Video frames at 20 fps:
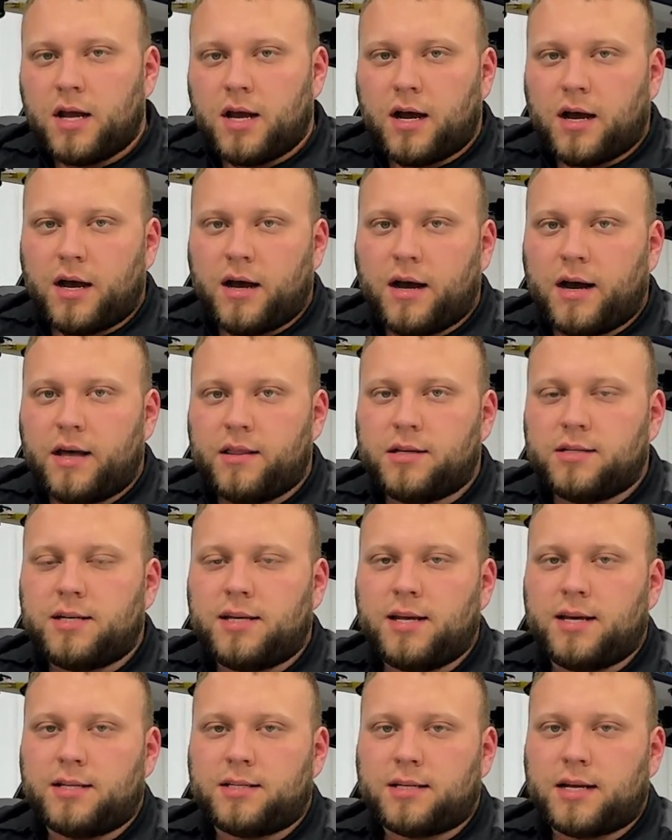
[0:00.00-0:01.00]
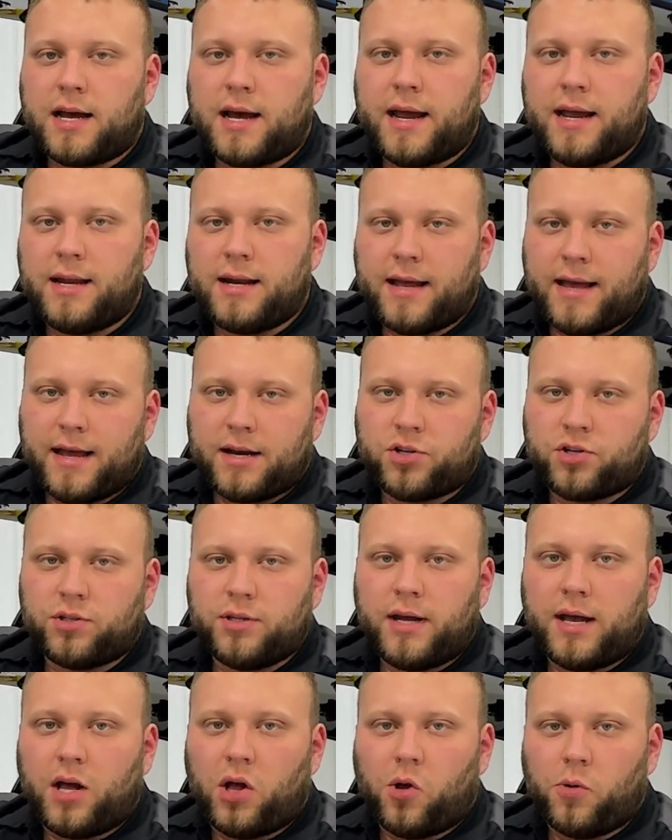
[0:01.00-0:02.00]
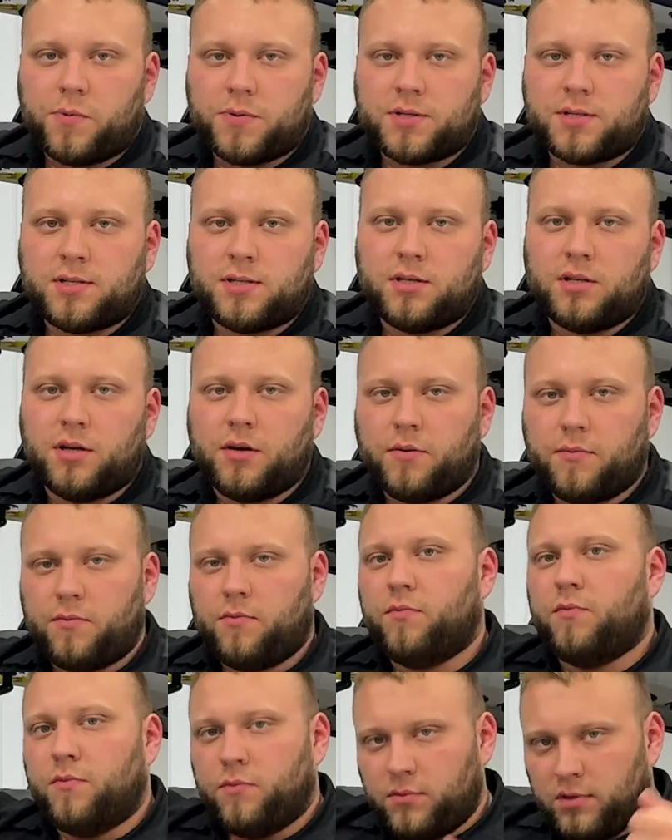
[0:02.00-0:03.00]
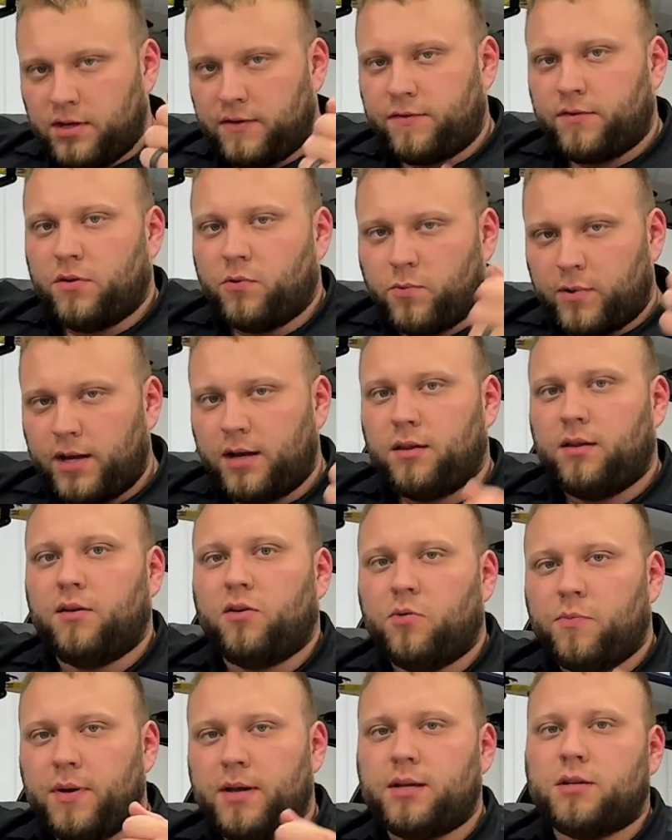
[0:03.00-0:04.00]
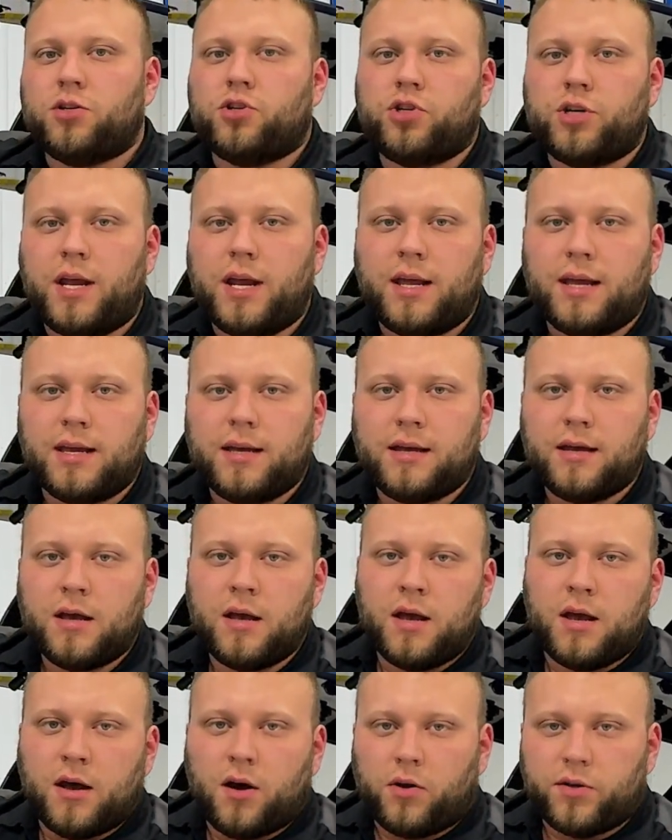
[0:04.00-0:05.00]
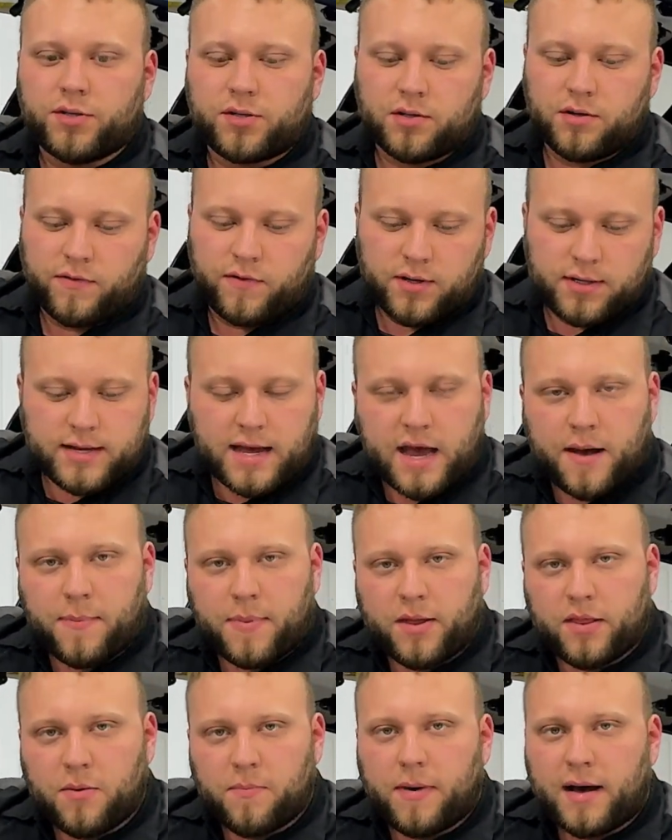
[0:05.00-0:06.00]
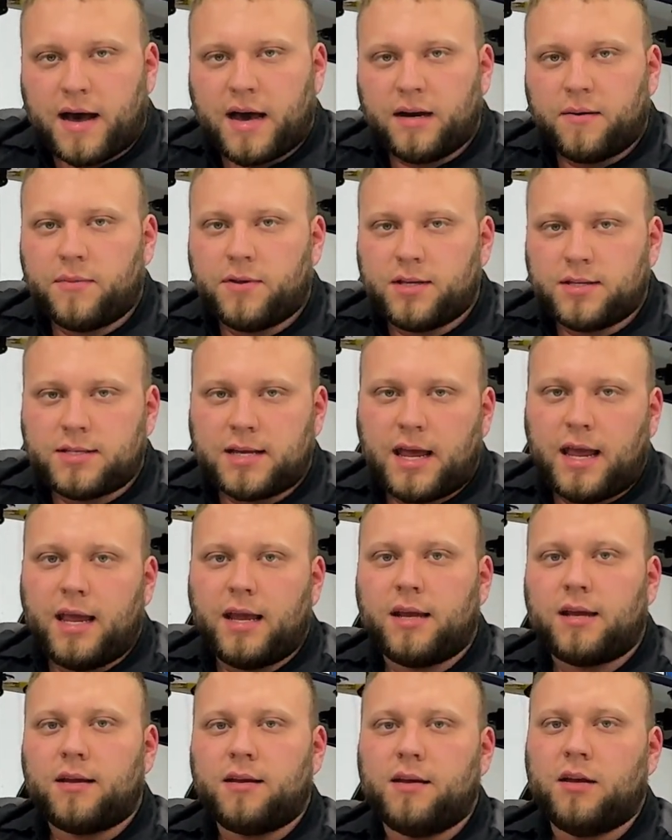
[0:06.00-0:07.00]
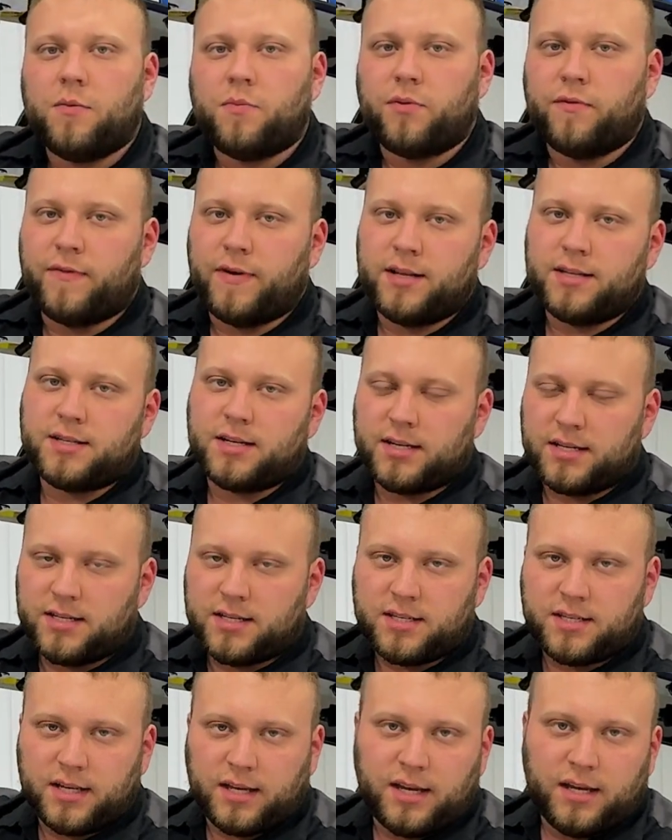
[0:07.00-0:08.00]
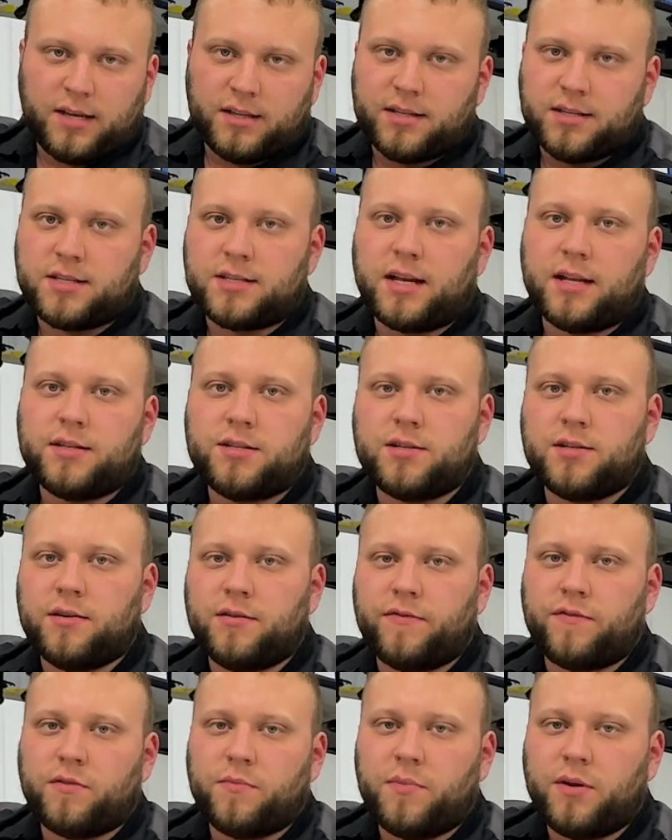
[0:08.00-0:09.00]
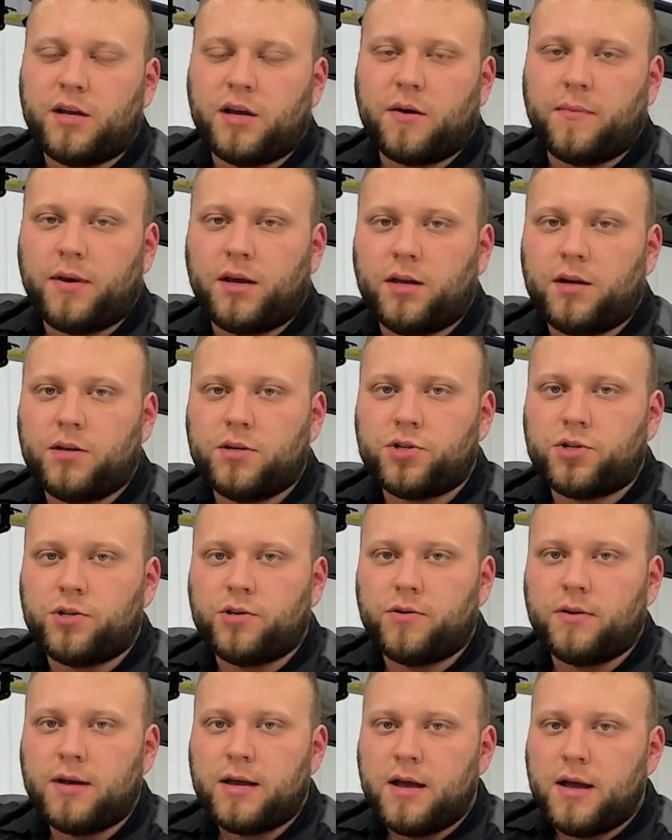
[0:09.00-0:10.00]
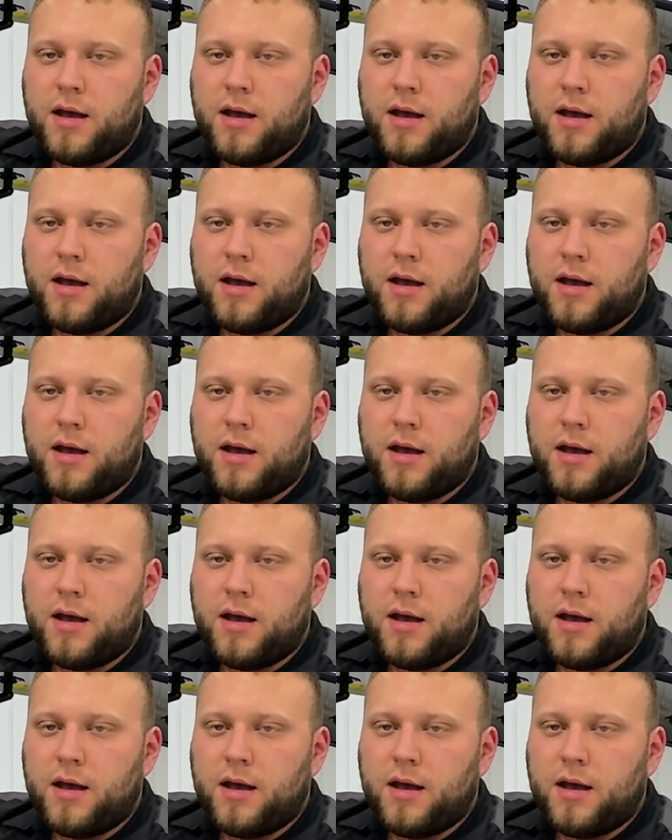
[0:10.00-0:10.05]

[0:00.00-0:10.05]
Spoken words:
On the TSI, it actually helps to lift the wing a little bit and shake it. Also, if you tap on the bottom of the tank, it prevents any sticking of the sensor from becoming an issue.